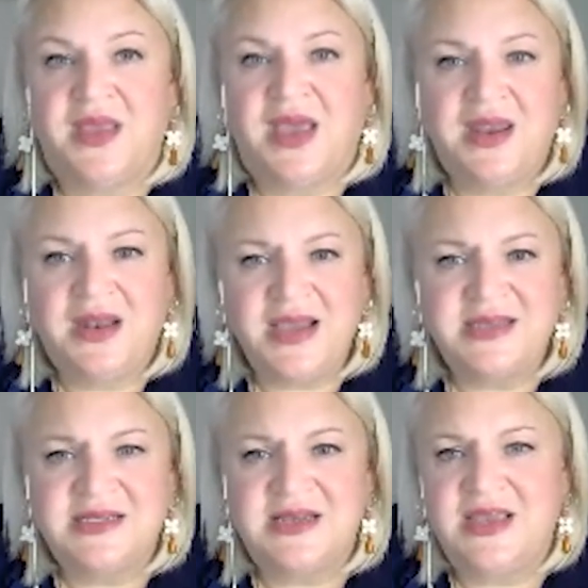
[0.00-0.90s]
And I'd like
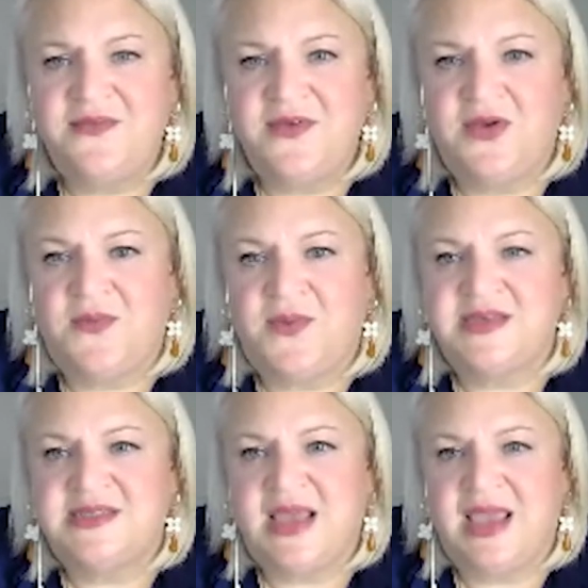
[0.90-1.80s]
to leave you by
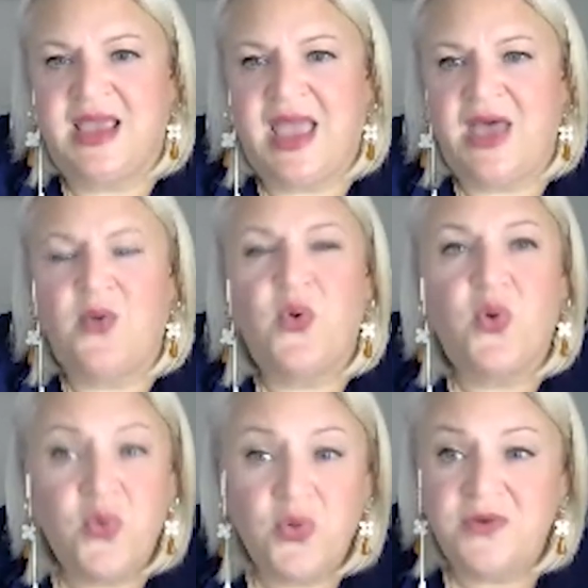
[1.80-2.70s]
saying how
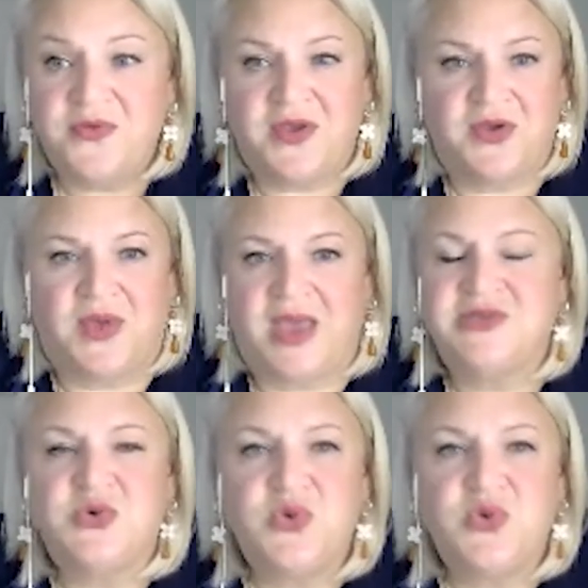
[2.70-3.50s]
all of you and